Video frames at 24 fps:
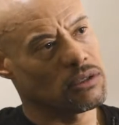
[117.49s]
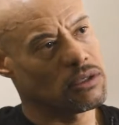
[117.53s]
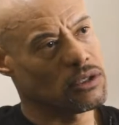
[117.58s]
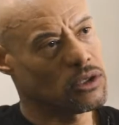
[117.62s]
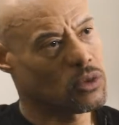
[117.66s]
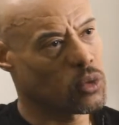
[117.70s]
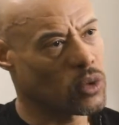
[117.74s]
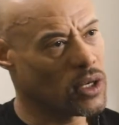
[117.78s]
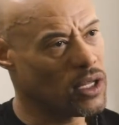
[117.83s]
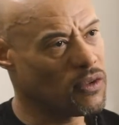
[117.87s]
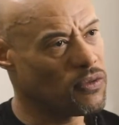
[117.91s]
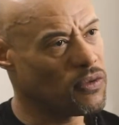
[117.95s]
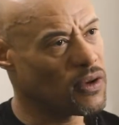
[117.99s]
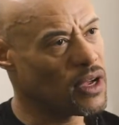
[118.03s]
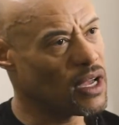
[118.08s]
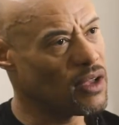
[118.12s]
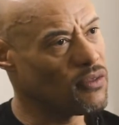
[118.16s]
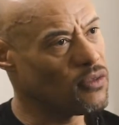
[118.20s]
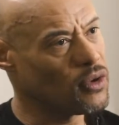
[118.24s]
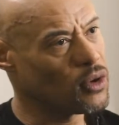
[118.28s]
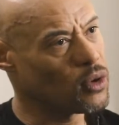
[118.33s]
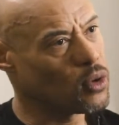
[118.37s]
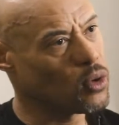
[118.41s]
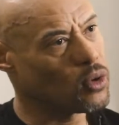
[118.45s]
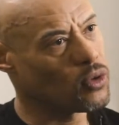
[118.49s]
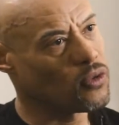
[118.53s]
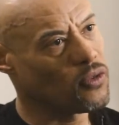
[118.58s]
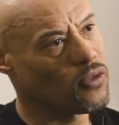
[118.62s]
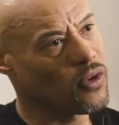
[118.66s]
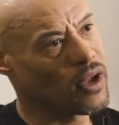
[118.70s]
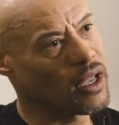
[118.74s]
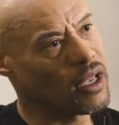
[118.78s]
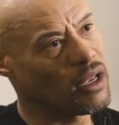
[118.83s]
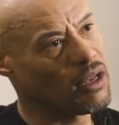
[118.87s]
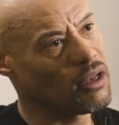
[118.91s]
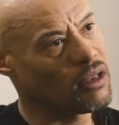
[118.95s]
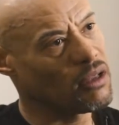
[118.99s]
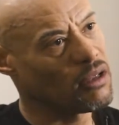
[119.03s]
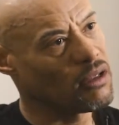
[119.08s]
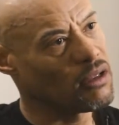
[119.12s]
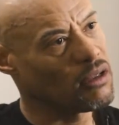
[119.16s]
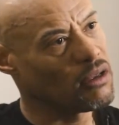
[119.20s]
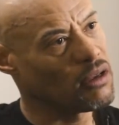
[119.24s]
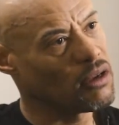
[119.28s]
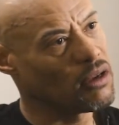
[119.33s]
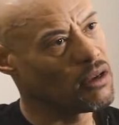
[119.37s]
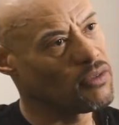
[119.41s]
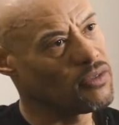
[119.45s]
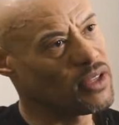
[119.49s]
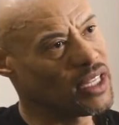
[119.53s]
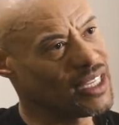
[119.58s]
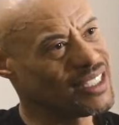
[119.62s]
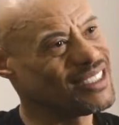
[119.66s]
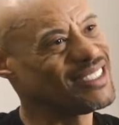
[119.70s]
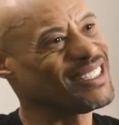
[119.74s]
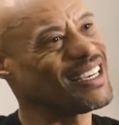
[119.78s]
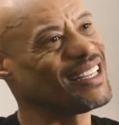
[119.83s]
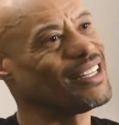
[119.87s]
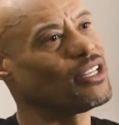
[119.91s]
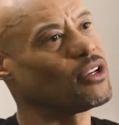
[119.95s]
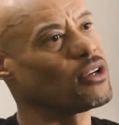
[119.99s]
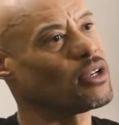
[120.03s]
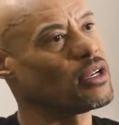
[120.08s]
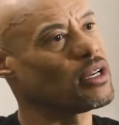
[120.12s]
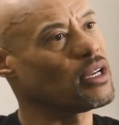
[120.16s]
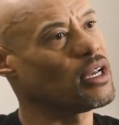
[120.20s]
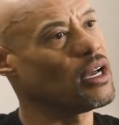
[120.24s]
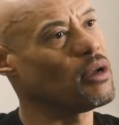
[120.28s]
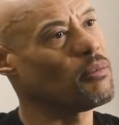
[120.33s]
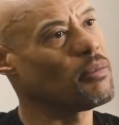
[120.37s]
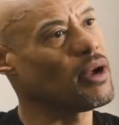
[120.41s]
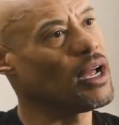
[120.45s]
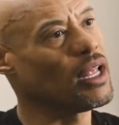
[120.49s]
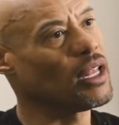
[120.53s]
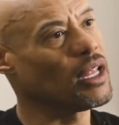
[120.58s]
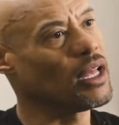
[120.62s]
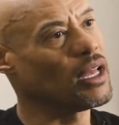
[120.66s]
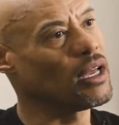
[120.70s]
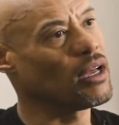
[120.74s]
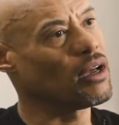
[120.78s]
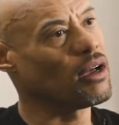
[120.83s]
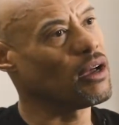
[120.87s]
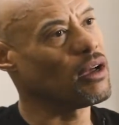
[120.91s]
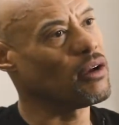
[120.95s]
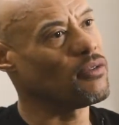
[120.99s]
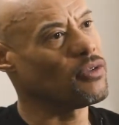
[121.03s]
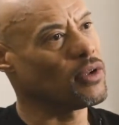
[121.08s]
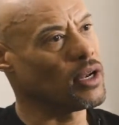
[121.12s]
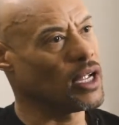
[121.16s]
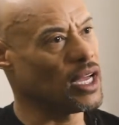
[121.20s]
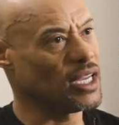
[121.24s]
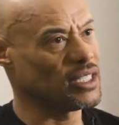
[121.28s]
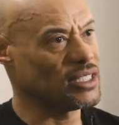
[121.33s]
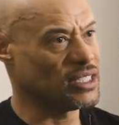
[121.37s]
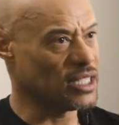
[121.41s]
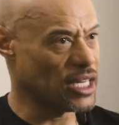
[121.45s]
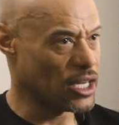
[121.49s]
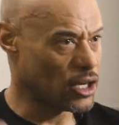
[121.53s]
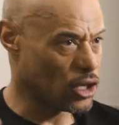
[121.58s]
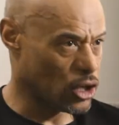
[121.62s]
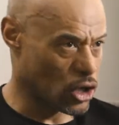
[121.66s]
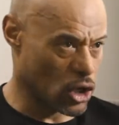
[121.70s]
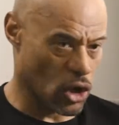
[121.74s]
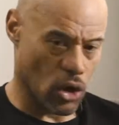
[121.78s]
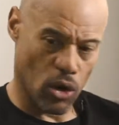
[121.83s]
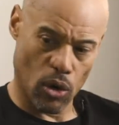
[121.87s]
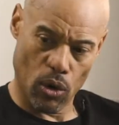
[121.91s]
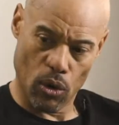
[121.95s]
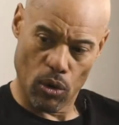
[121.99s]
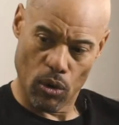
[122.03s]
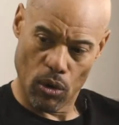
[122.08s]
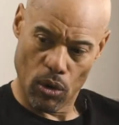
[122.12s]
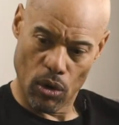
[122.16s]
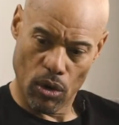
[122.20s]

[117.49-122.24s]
25-year-old fight of they said they're gonna cut my leg off and I said no,